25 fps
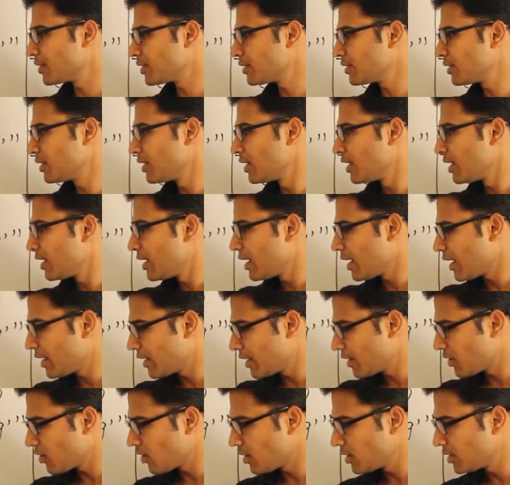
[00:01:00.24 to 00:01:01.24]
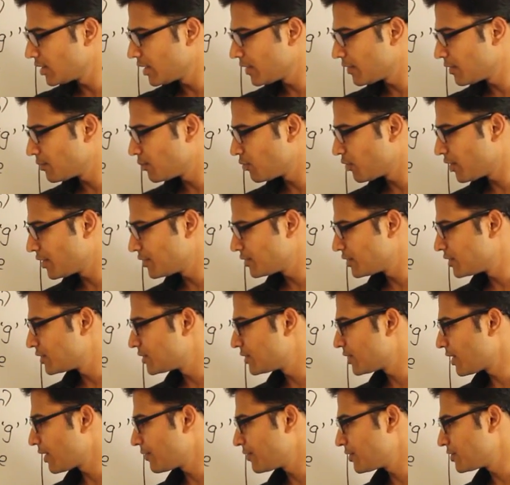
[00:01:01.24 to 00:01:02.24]
1 and at all the other points it is
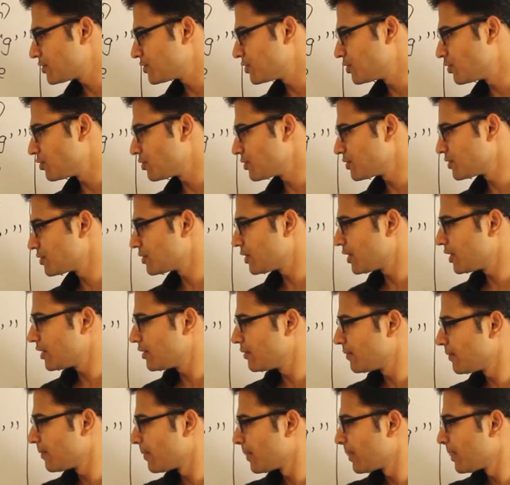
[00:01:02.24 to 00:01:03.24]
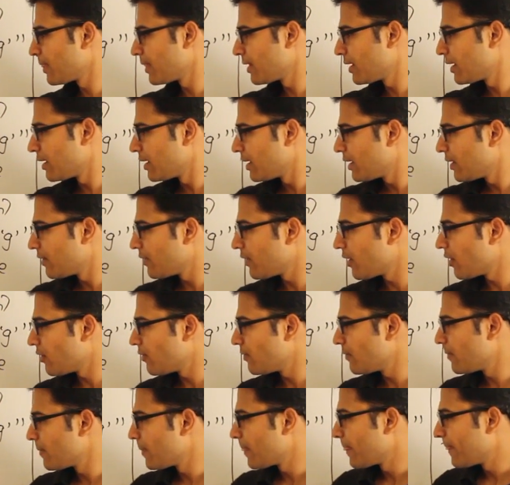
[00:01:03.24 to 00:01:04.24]
having zeros, right?
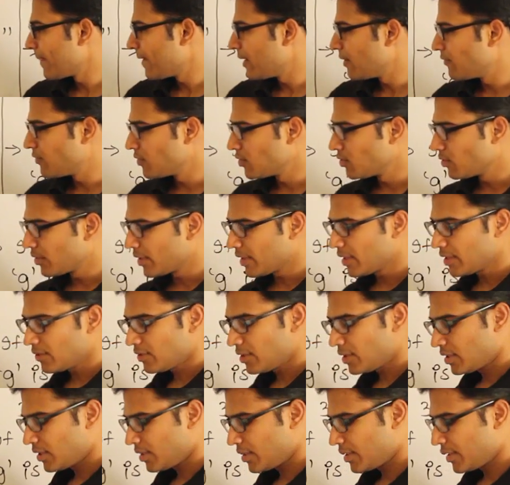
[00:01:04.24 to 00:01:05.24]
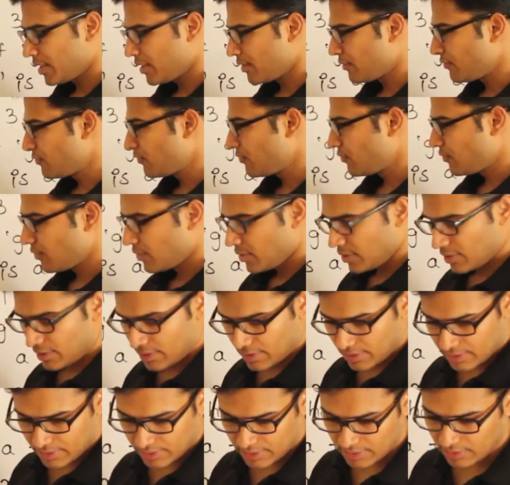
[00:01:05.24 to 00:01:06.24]
Now if you look at F,
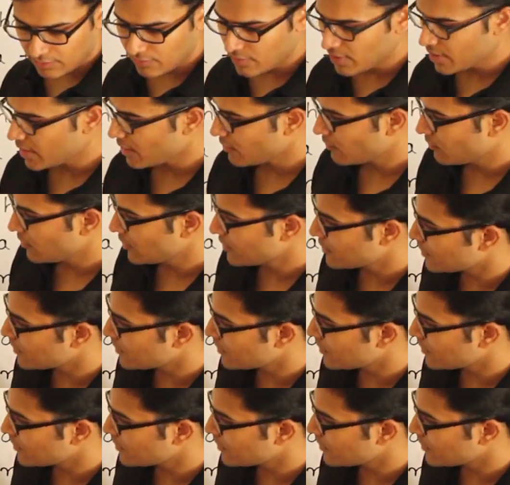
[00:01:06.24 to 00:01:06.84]
the way F